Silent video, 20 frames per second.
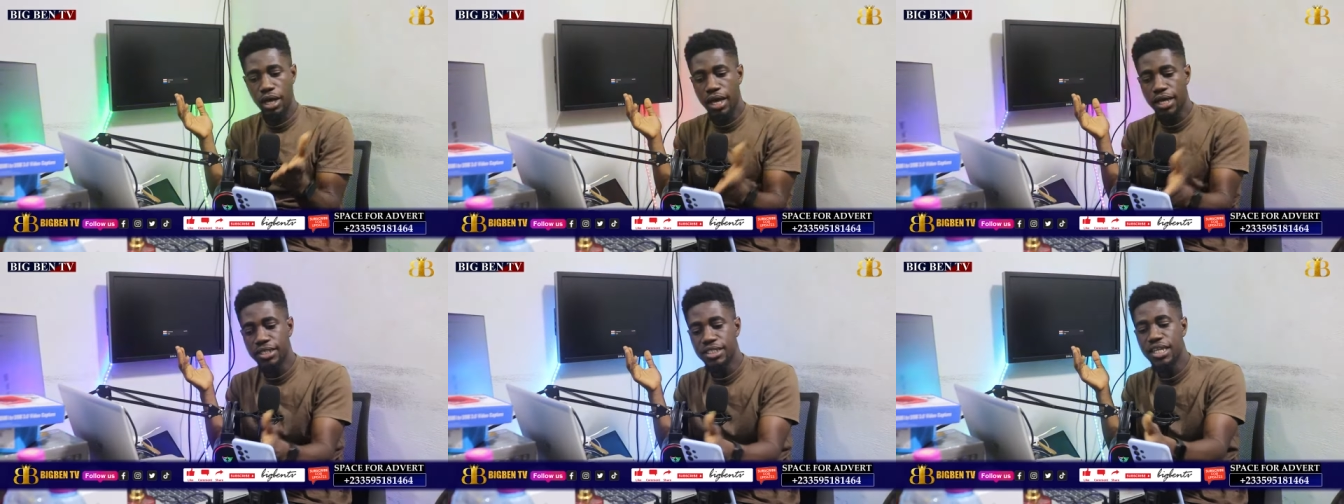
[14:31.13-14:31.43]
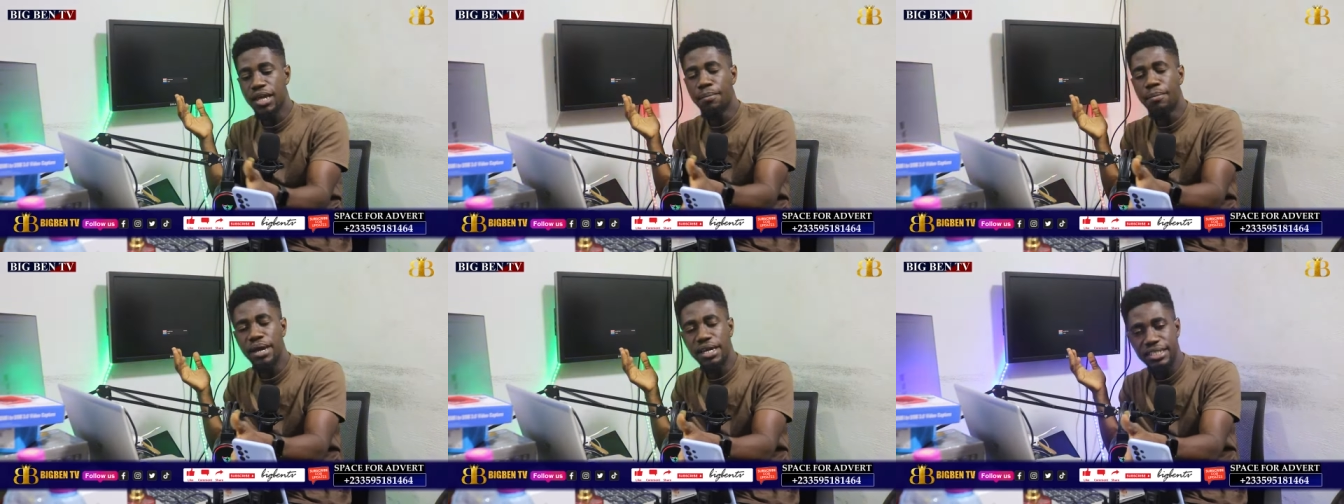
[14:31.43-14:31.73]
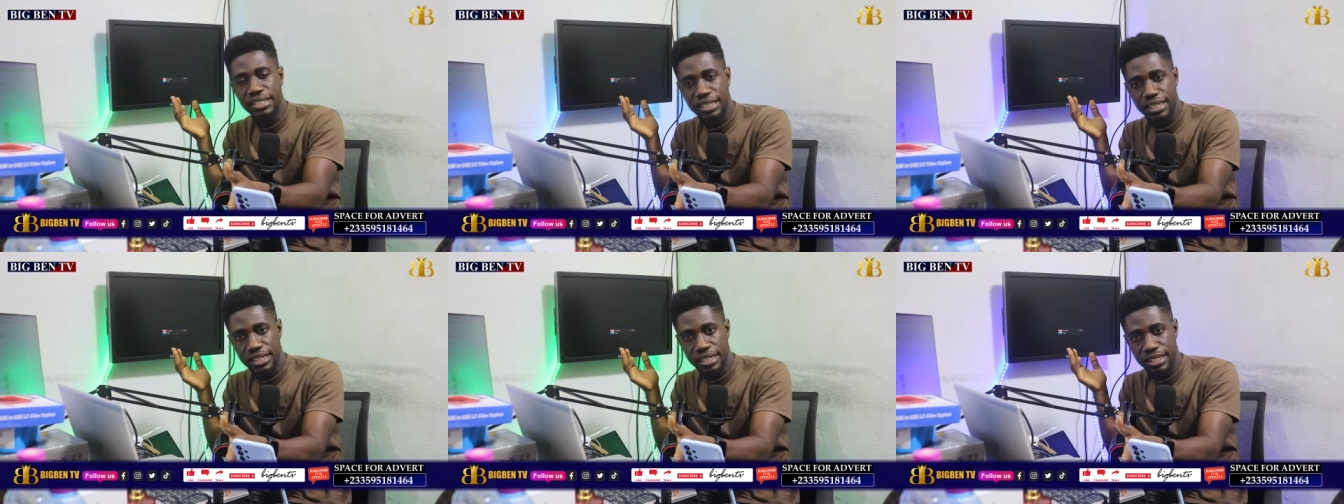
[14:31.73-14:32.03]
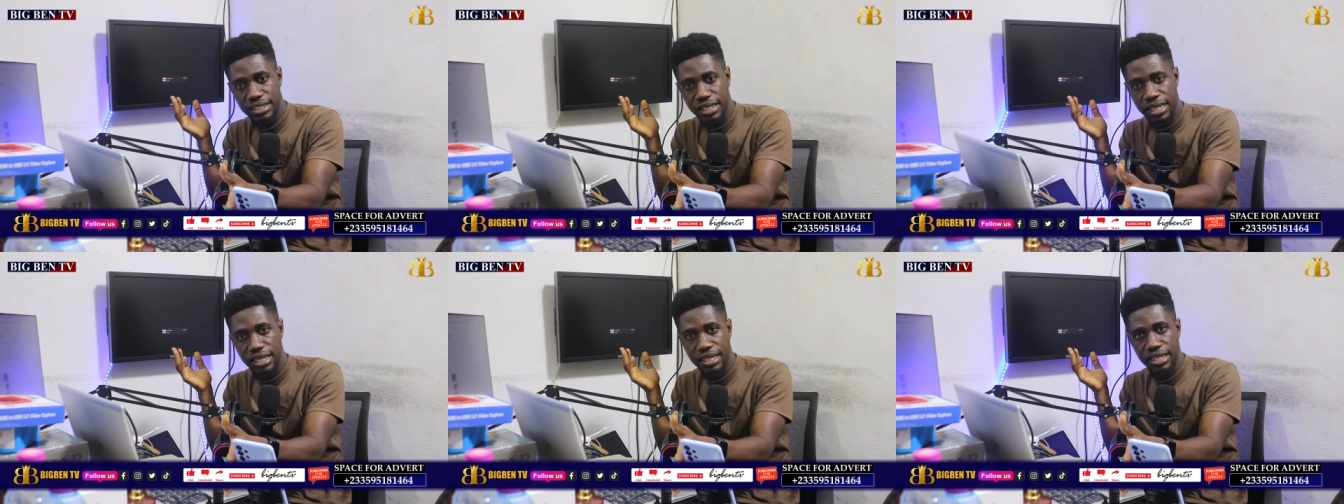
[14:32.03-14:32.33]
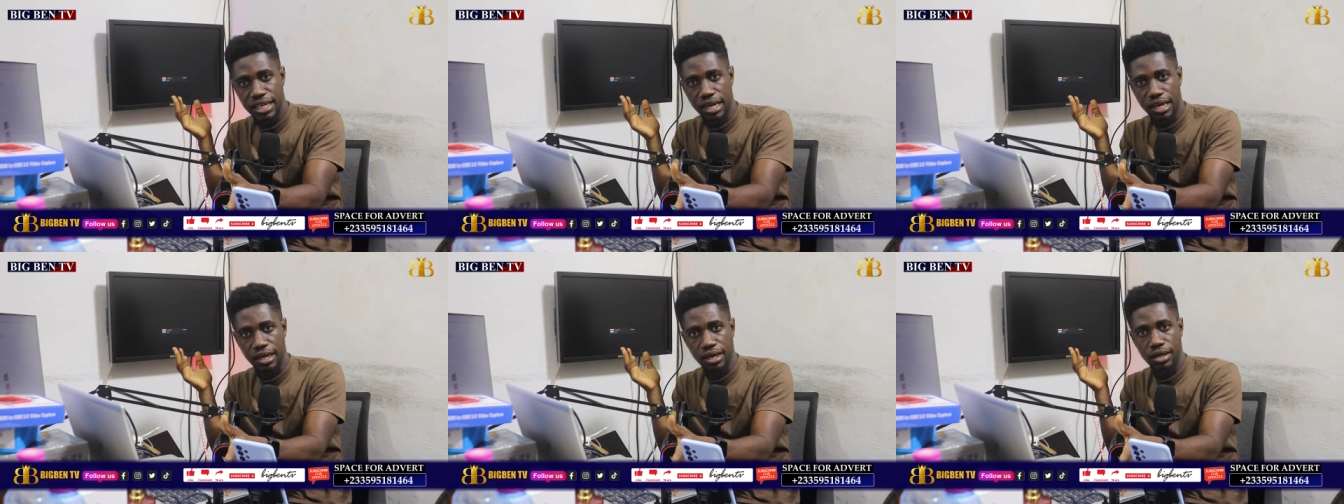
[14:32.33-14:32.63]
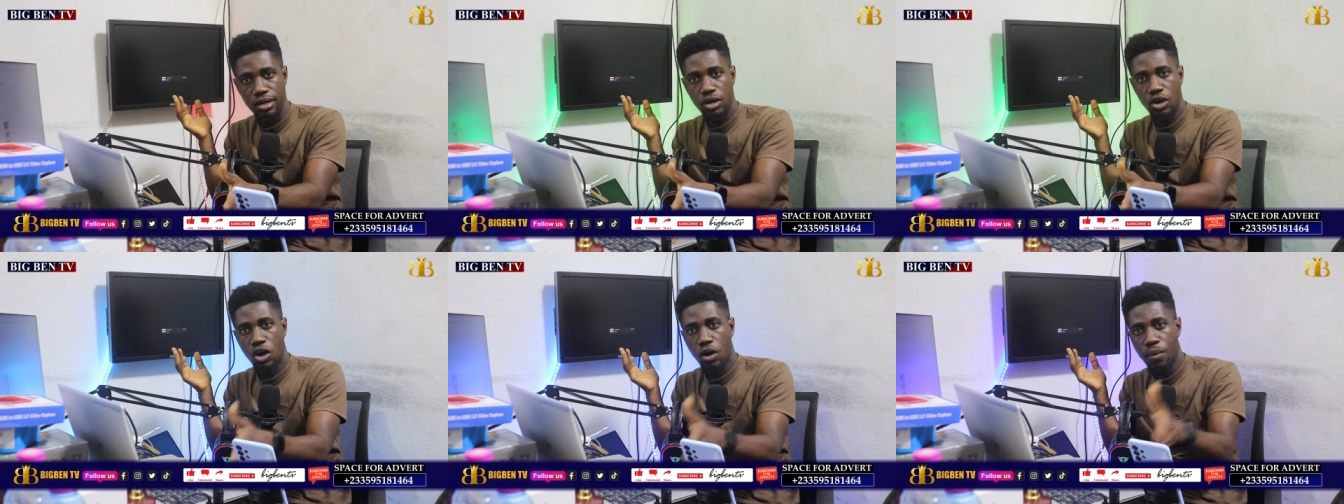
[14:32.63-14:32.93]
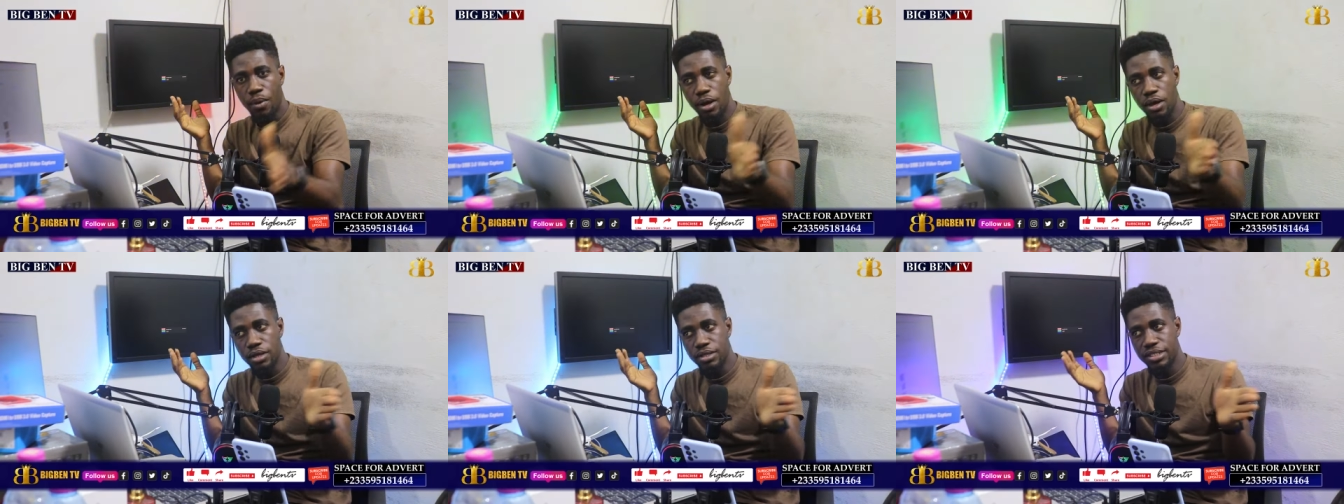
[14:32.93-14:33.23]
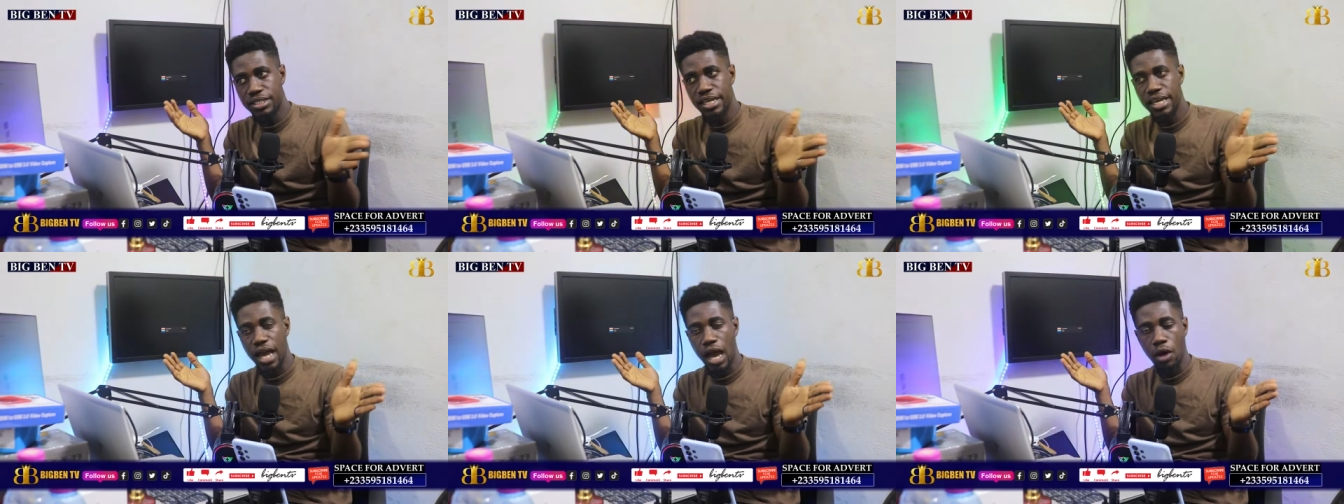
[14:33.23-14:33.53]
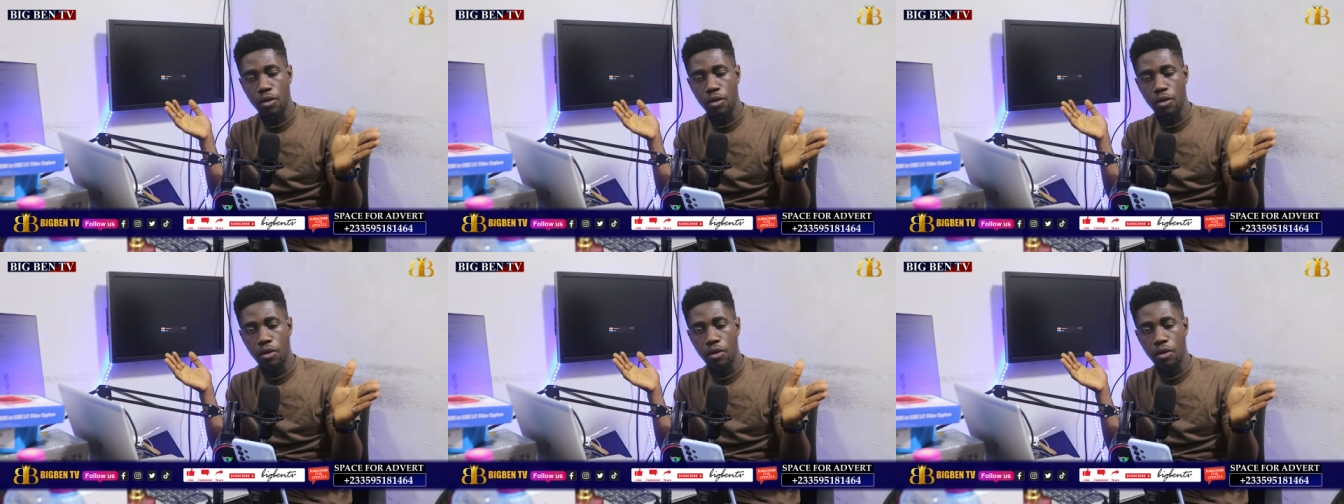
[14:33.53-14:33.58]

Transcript: It's the best thing they say there. Or stay